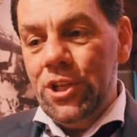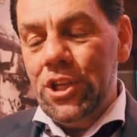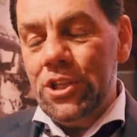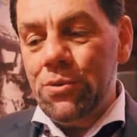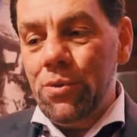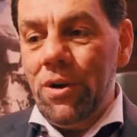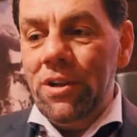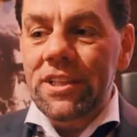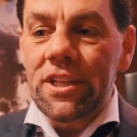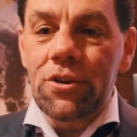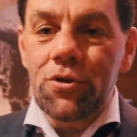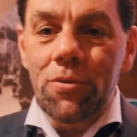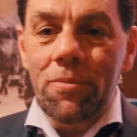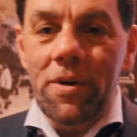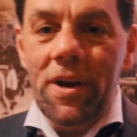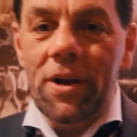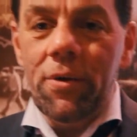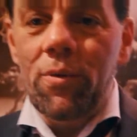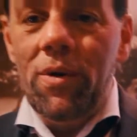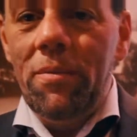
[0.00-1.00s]
just wanted to
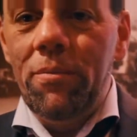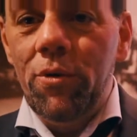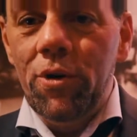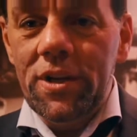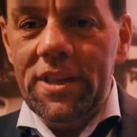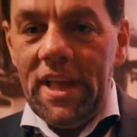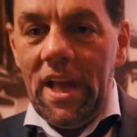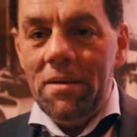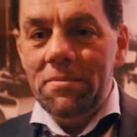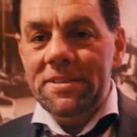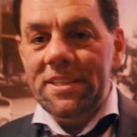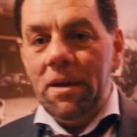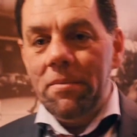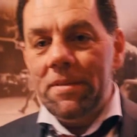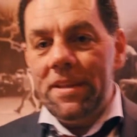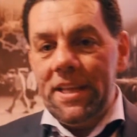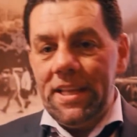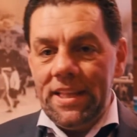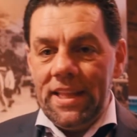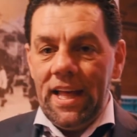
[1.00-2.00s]
bring one more time
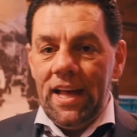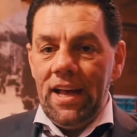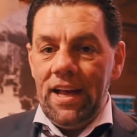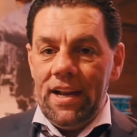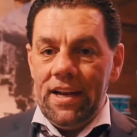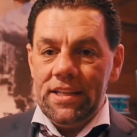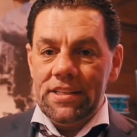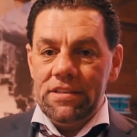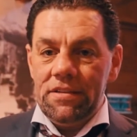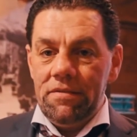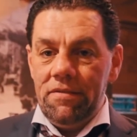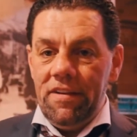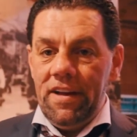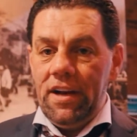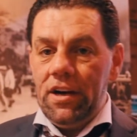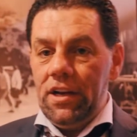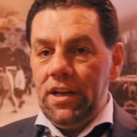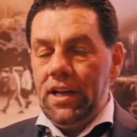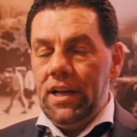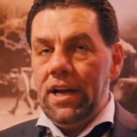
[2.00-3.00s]
something that is
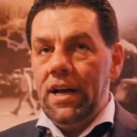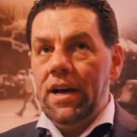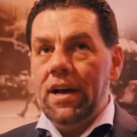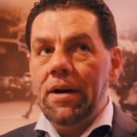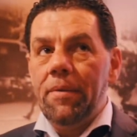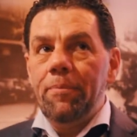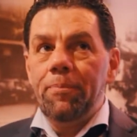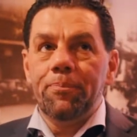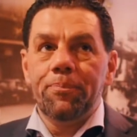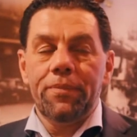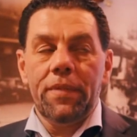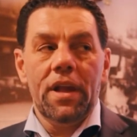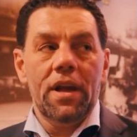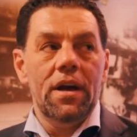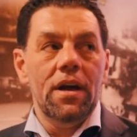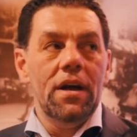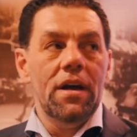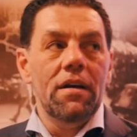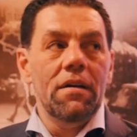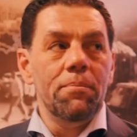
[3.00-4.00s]
very uh,
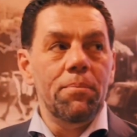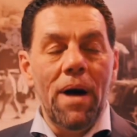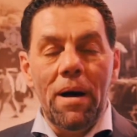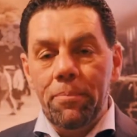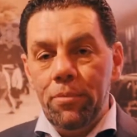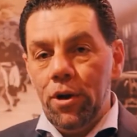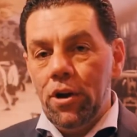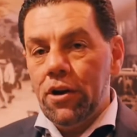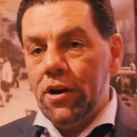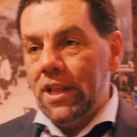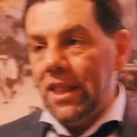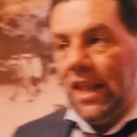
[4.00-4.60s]
uh, popular